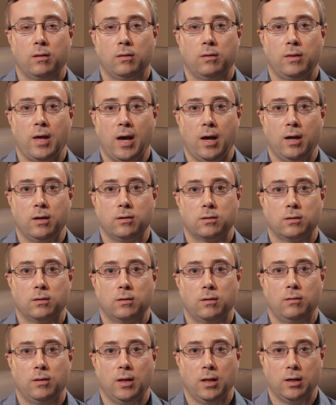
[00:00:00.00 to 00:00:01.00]
that
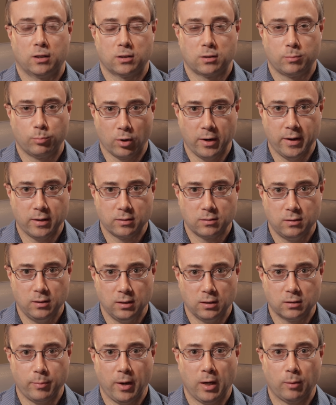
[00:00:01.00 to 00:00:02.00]
then express
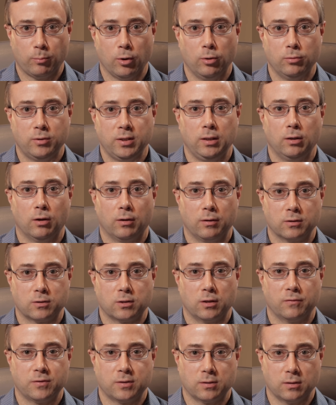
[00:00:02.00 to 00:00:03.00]
the spike protein on the
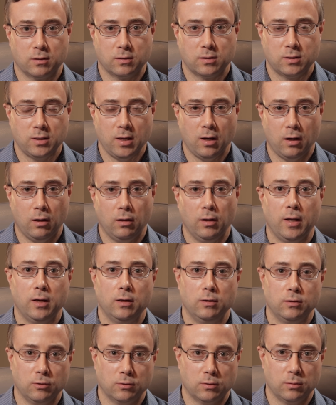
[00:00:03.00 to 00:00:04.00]
surface of the cell and
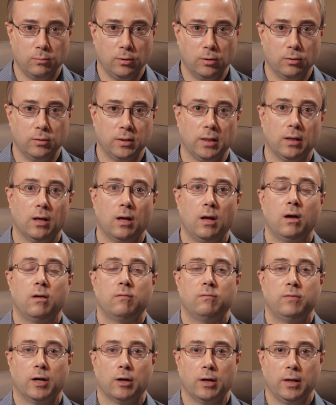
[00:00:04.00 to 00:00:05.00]
induce immunity,
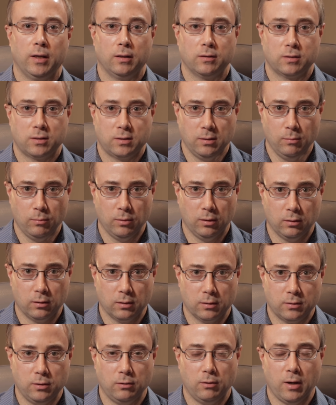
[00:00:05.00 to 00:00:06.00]
very
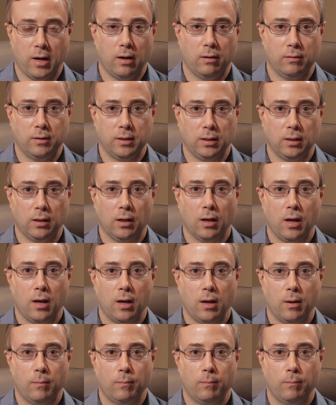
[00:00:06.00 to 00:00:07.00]
similar to how the
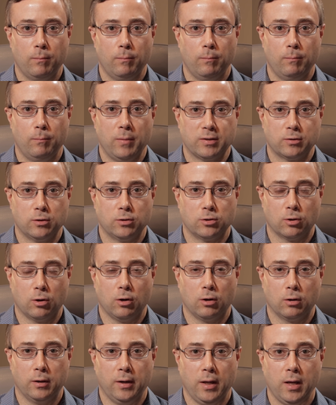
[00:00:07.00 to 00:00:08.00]
messenger
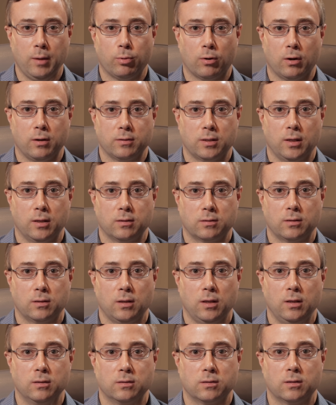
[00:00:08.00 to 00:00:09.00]
RNA process
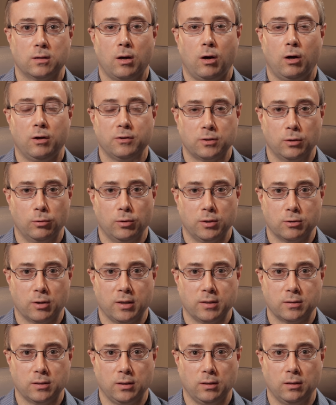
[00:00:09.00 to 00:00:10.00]
is also
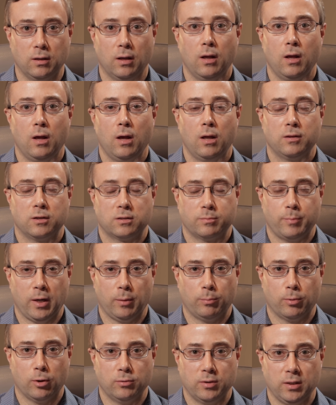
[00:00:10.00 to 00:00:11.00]
addressing the
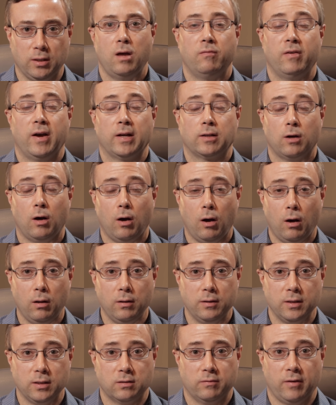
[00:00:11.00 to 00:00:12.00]
spike protein. In fact,
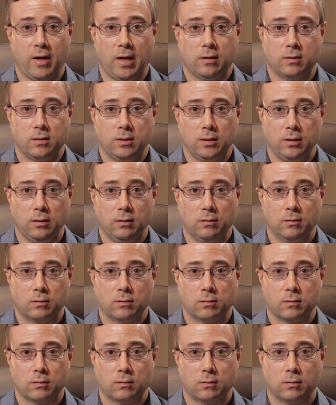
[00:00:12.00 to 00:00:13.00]
all these
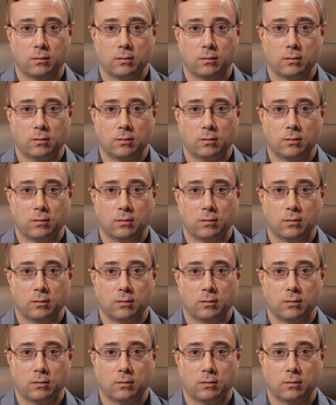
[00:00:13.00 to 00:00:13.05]
vaccines